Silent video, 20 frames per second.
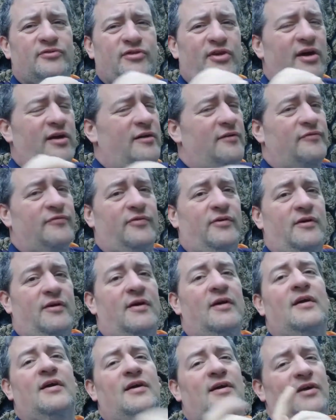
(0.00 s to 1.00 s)
tough
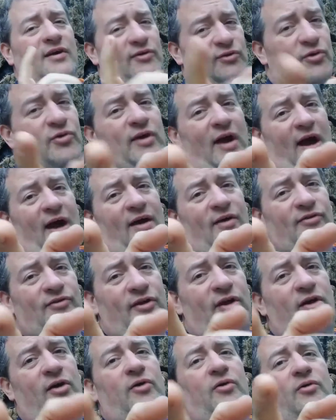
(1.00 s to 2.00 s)
and you guys
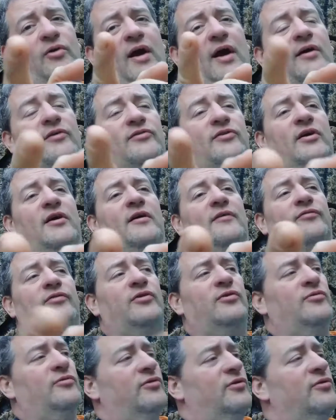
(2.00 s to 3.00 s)
know how tough.
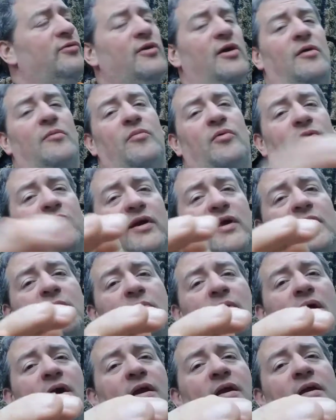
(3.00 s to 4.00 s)
You, you know more than
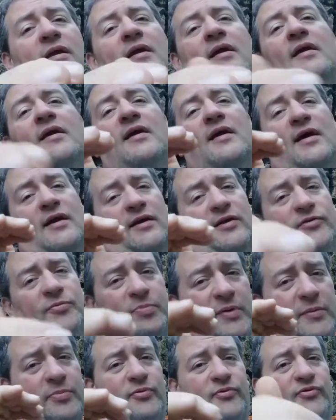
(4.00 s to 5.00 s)
anybody, unless
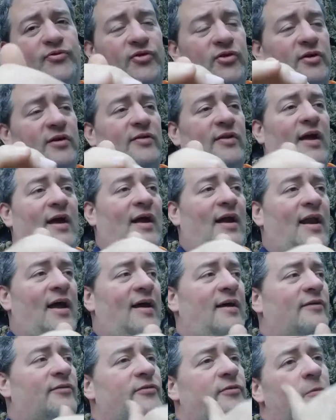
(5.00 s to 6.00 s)
people's took that
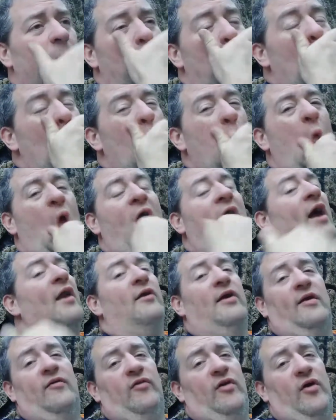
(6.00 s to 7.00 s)
class. I
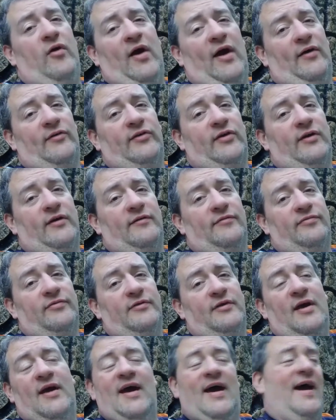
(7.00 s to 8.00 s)
don't even know how tough.
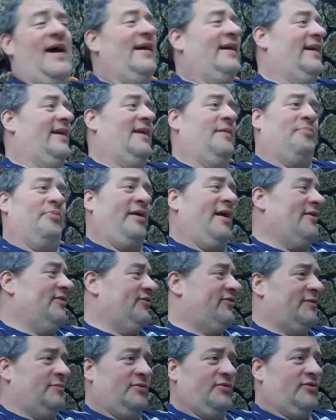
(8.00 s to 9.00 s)
I can't even
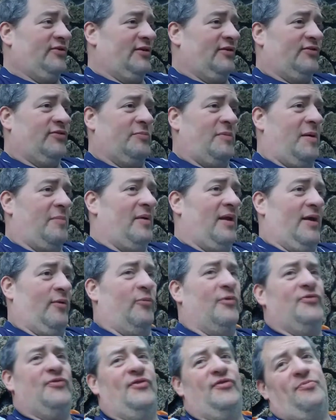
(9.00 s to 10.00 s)
pronounce some of the stuff. Somebody be like,
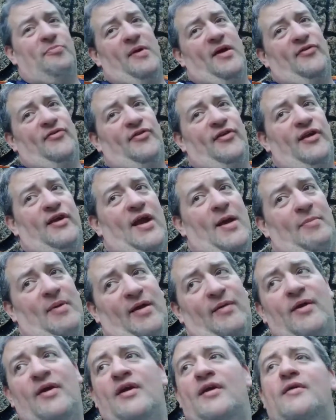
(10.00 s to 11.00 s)
what's this medicine here? I'd be
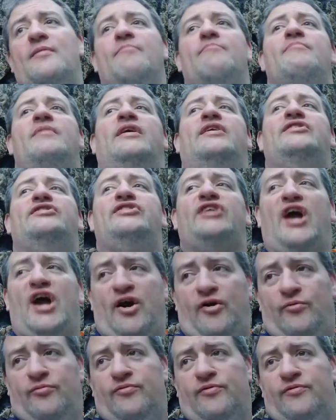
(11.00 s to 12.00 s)
like,
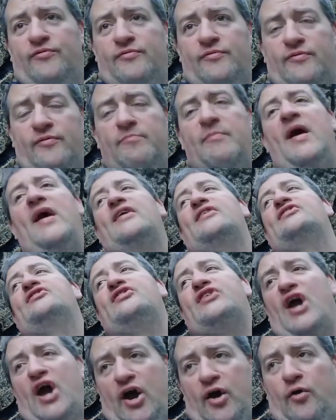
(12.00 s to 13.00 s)
Mechashown.
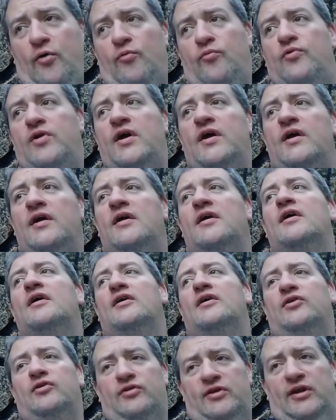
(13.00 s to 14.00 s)
Mechshown.
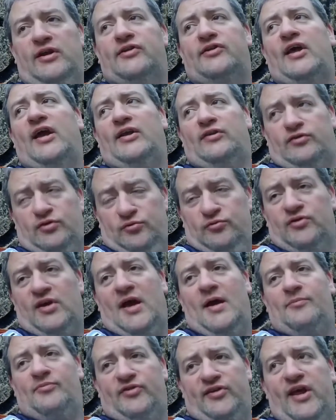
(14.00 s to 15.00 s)
You need to take two
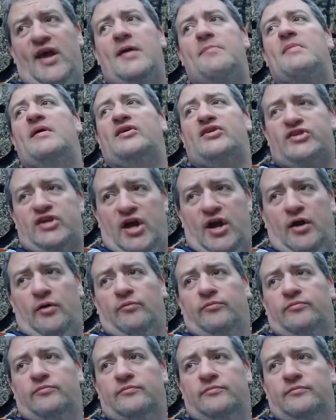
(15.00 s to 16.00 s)
times a day,
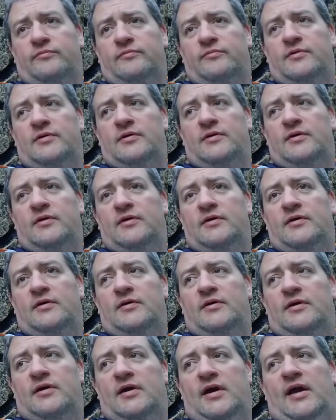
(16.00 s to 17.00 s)
Mechshown.
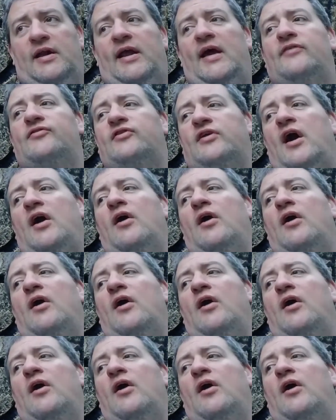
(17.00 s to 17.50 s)
And that's